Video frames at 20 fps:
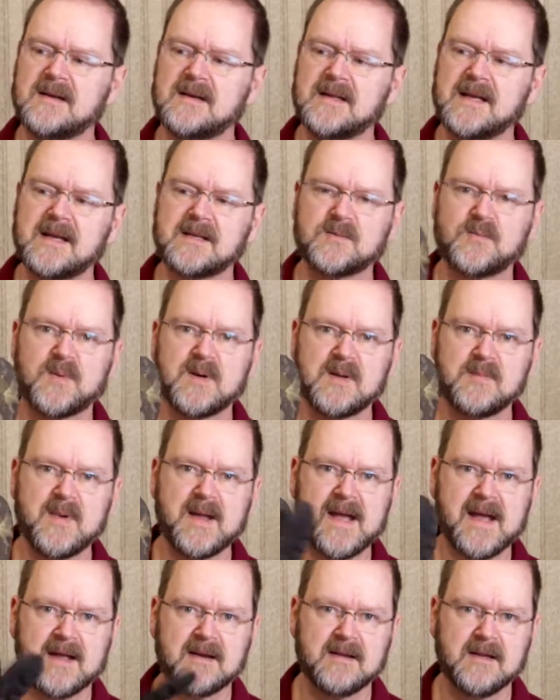that's pretty
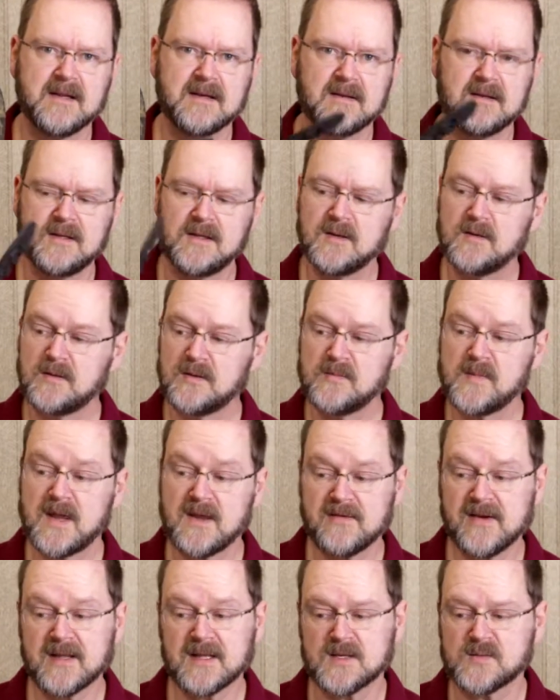bad. And you may
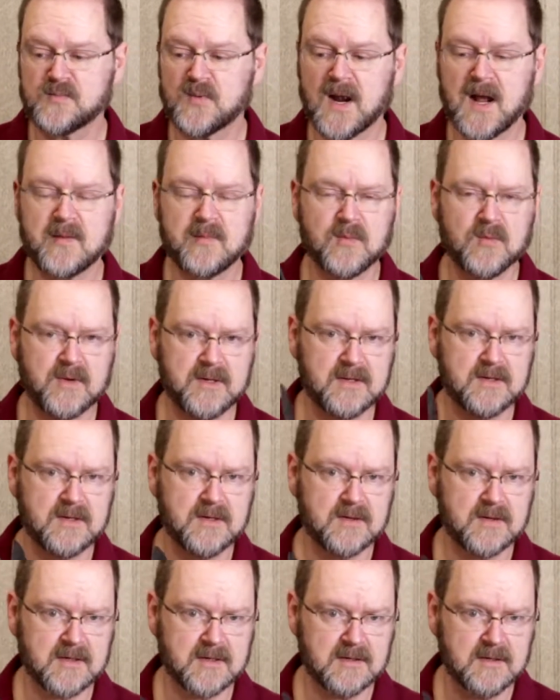have had this problem with
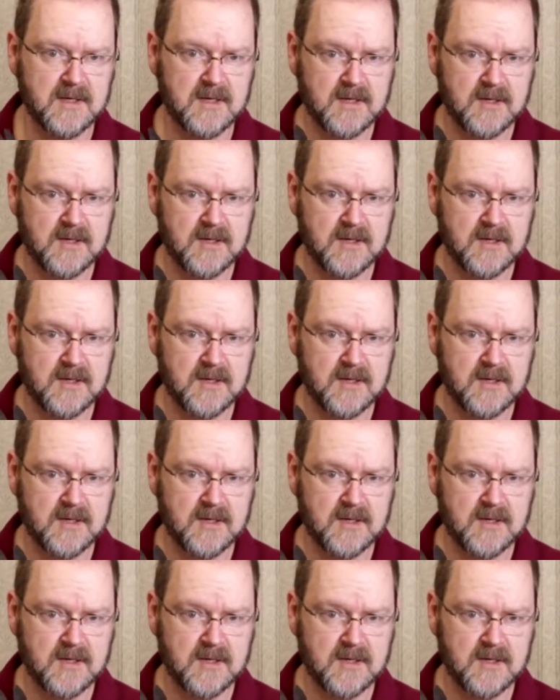your